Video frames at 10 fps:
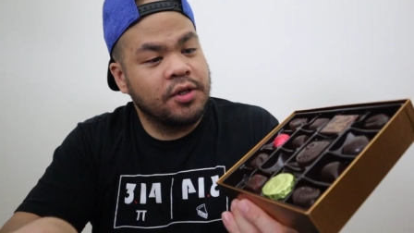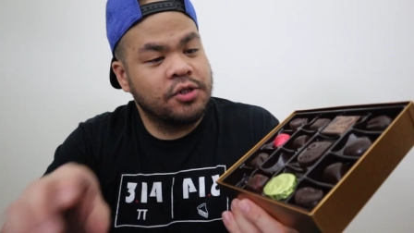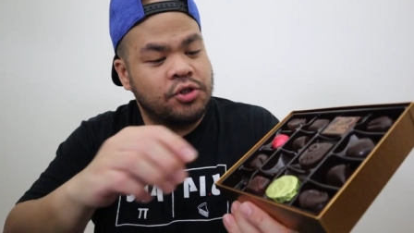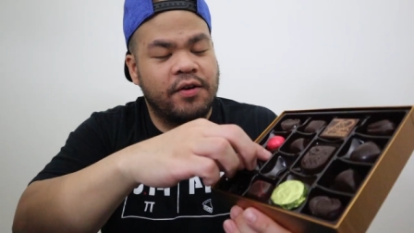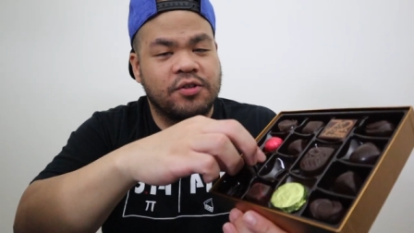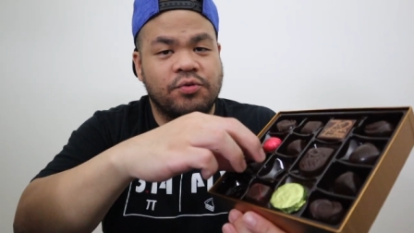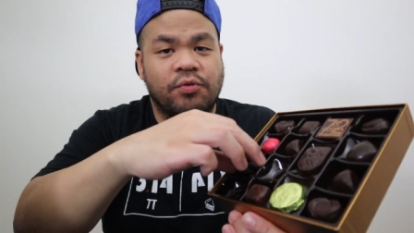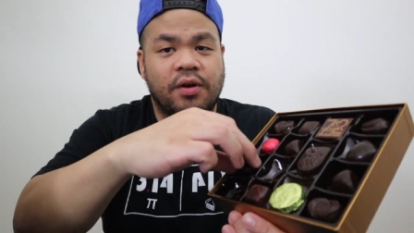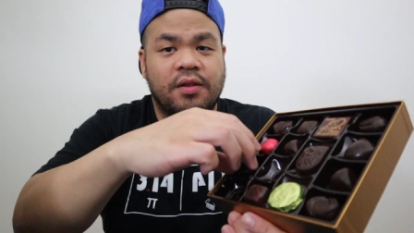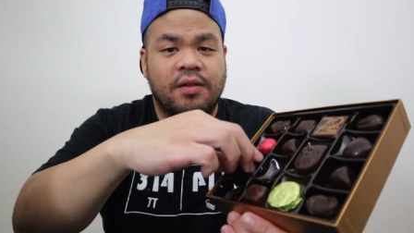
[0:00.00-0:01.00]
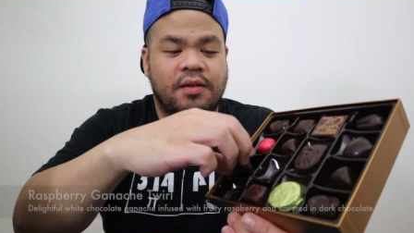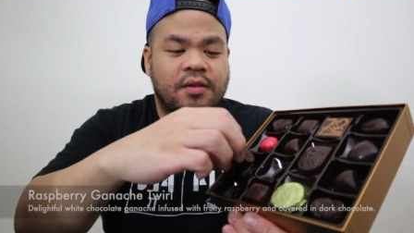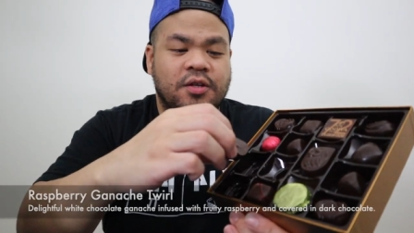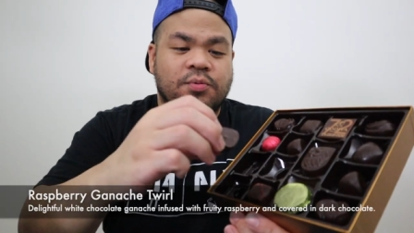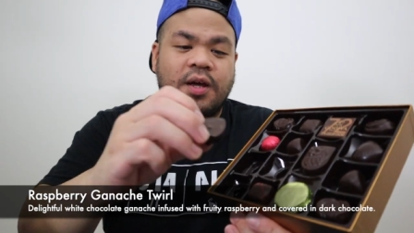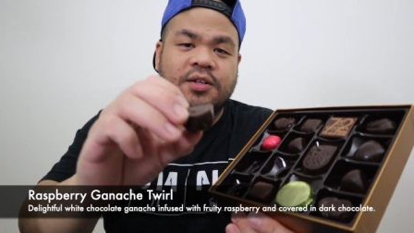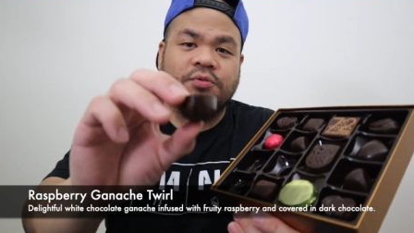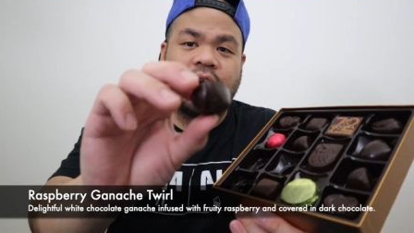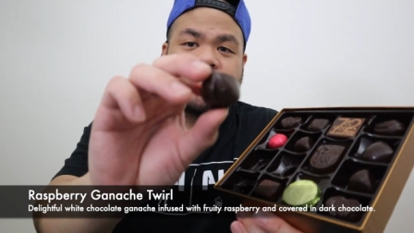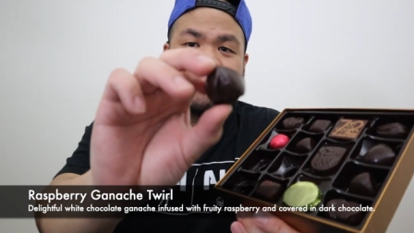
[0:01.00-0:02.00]
this one has
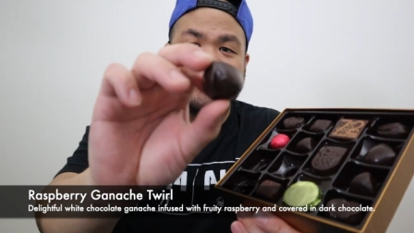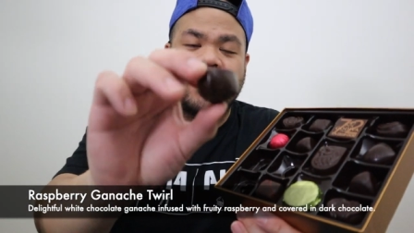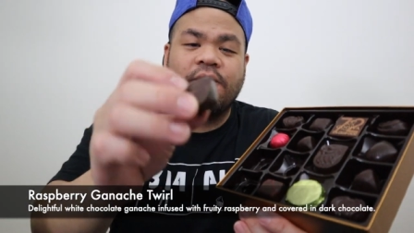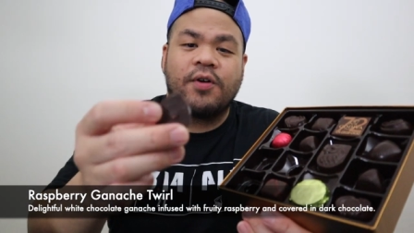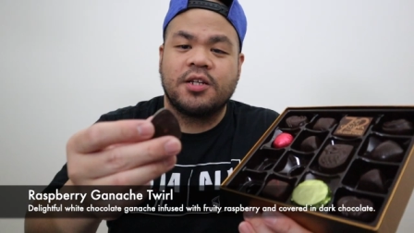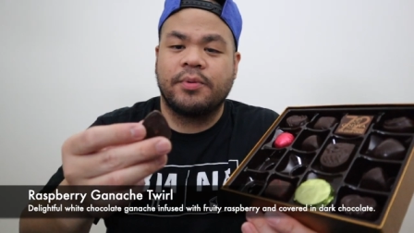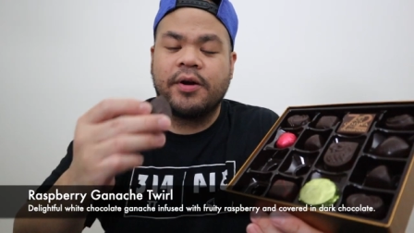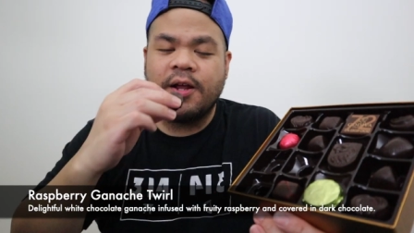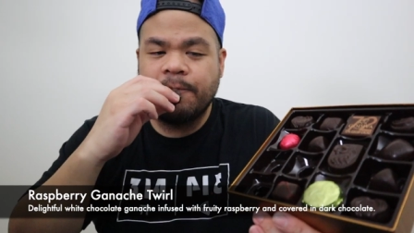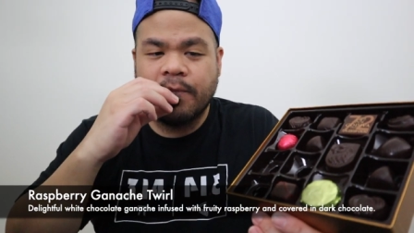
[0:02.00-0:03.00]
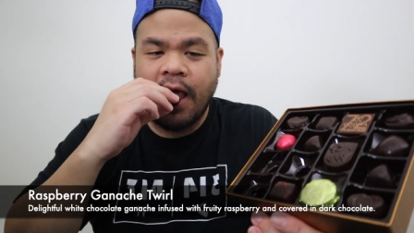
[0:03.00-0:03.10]
raspberry. Should have raspberry in it.